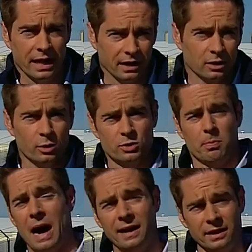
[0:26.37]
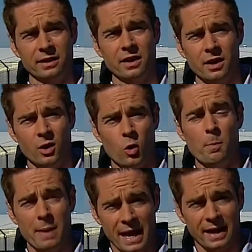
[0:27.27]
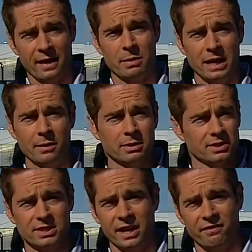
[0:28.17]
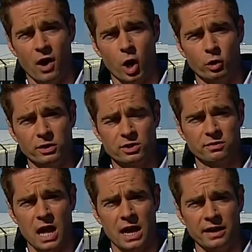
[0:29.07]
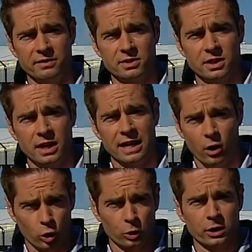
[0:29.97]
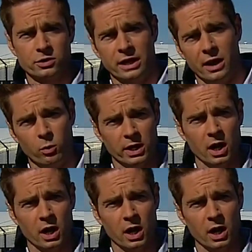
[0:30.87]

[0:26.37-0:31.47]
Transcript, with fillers: That includes a pilot who may have been able to save hundreds of lives. Now, earlier today, we